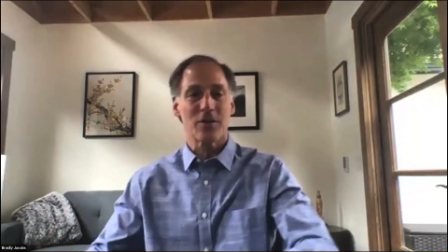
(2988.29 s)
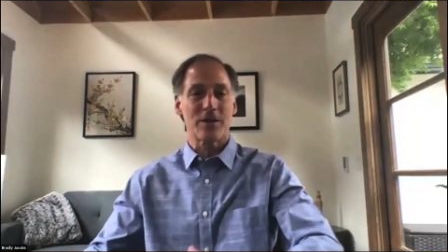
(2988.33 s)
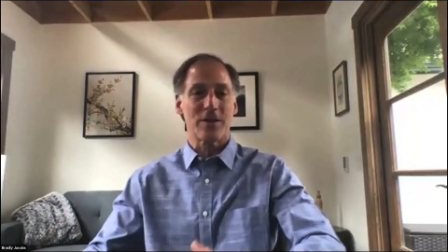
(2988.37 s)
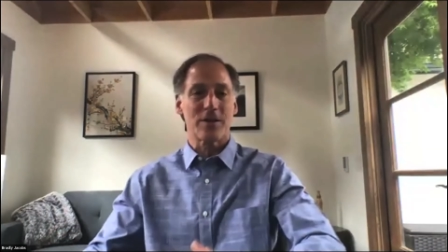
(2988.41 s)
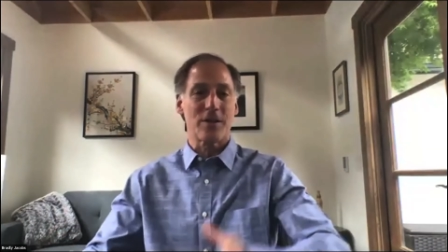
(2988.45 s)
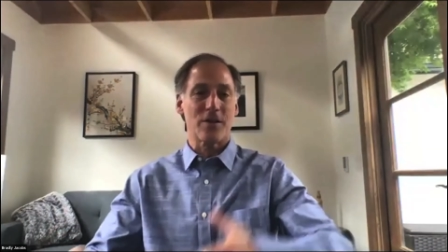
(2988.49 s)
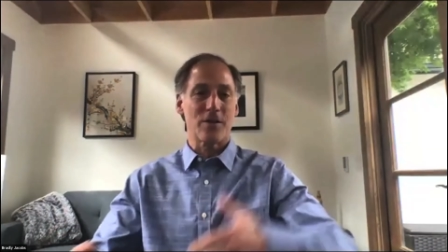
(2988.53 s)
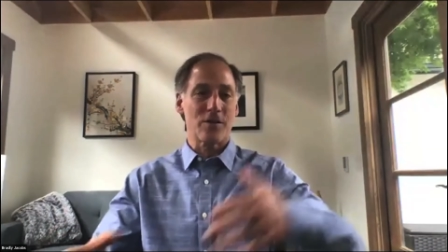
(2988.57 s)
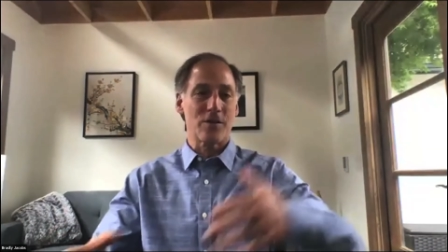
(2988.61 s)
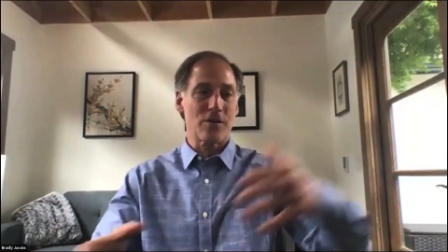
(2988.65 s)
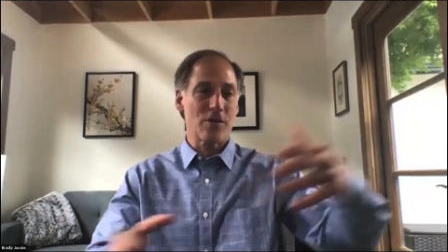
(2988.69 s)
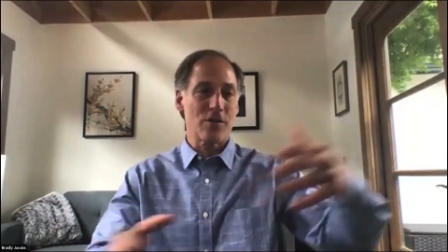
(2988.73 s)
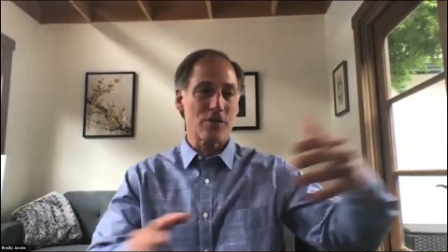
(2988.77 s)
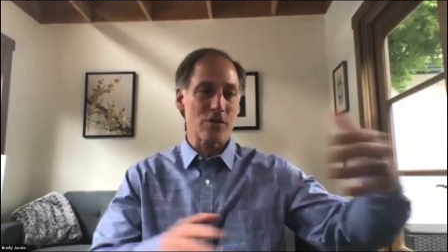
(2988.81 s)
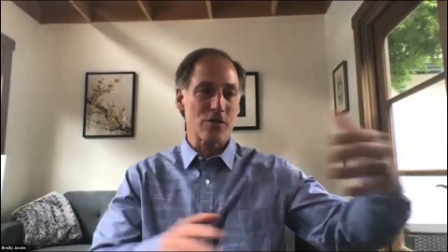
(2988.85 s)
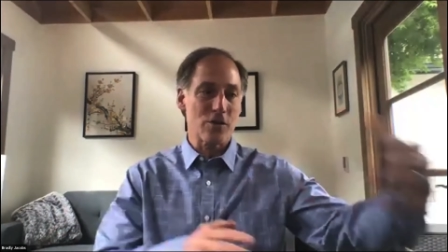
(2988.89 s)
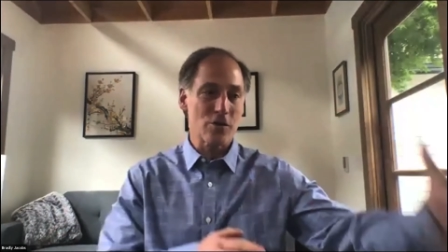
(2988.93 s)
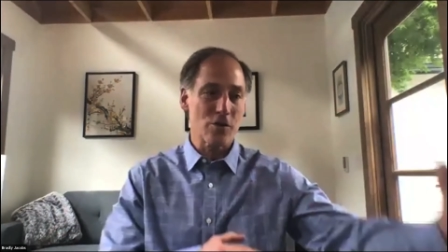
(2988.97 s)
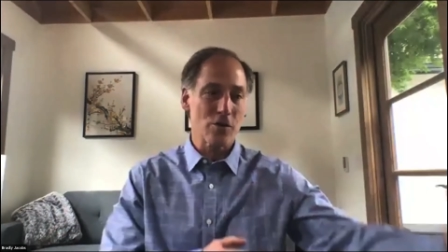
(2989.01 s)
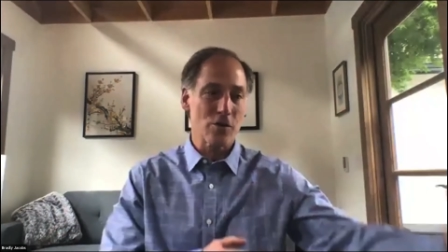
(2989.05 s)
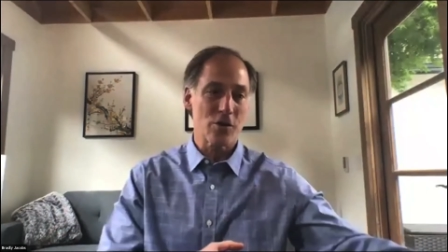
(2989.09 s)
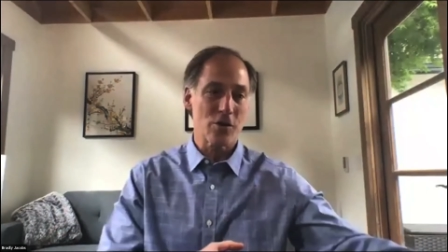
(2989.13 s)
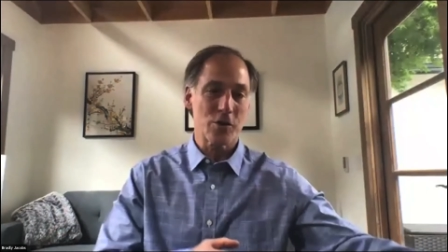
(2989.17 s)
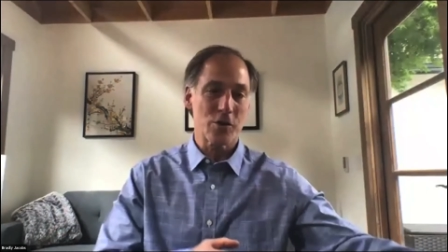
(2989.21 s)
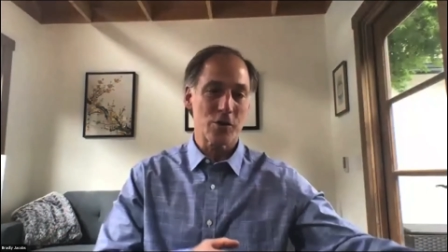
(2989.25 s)
and then there's a
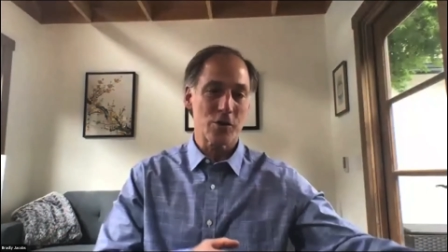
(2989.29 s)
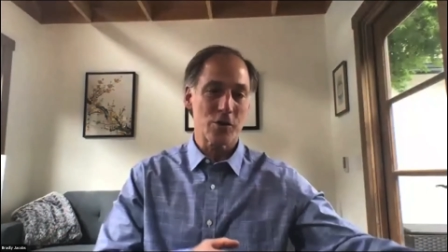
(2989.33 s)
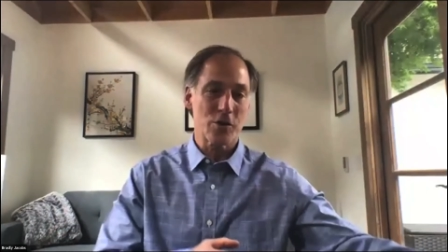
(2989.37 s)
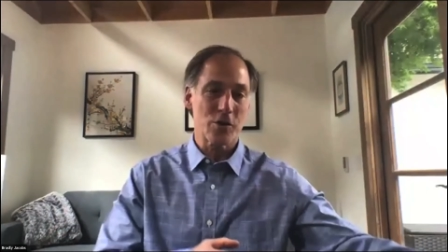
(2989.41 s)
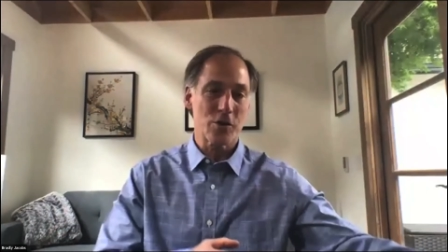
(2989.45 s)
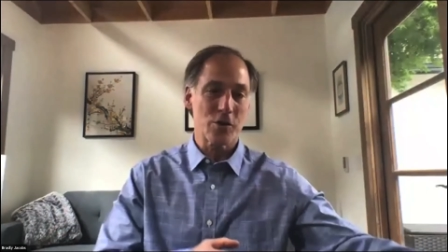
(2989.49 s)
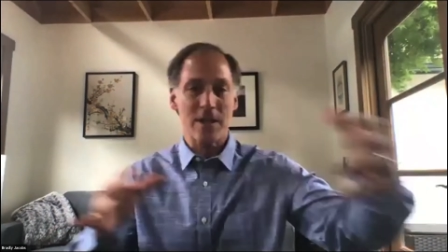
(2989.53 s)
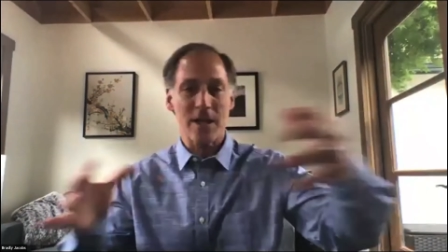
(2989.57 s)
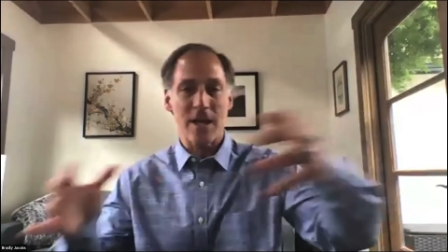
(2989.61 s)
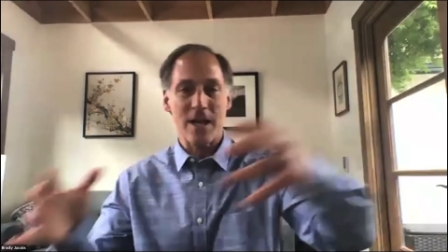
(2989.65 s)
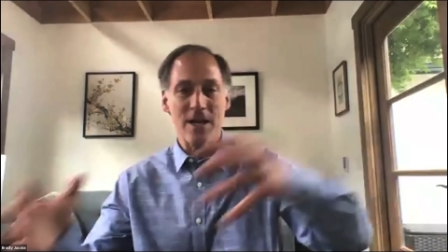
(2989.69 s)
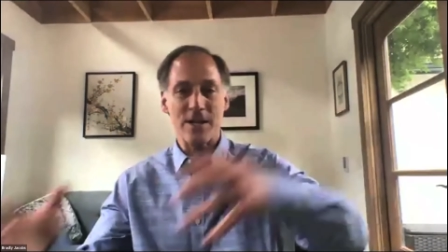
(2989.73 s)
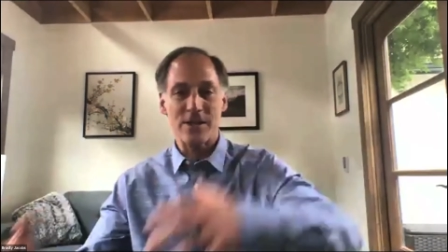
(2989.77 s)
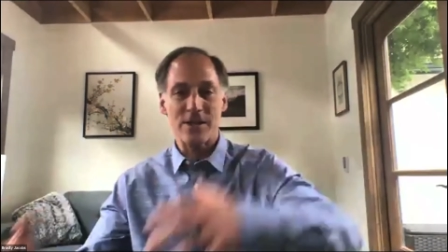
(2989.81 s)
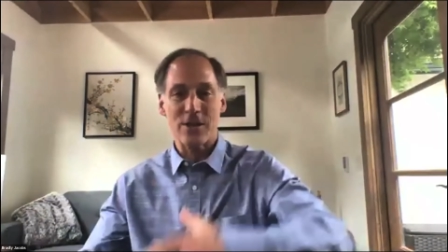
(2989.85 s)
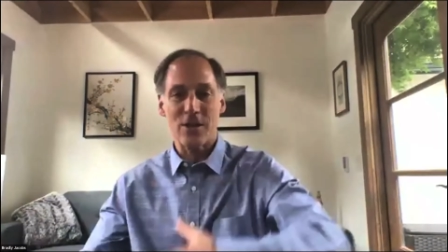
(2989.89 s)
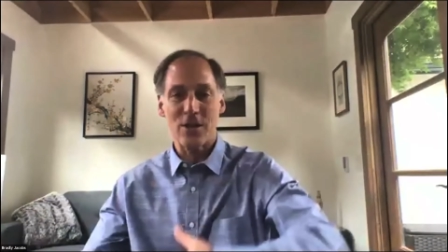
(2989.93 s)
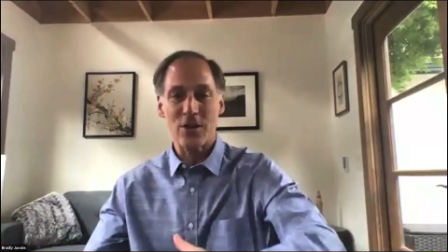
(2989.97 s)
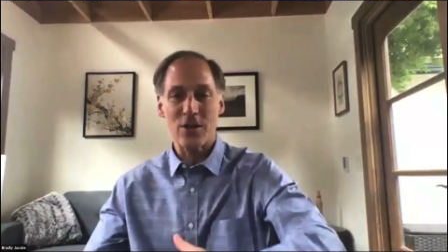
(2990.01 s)
nurse working in the ICU.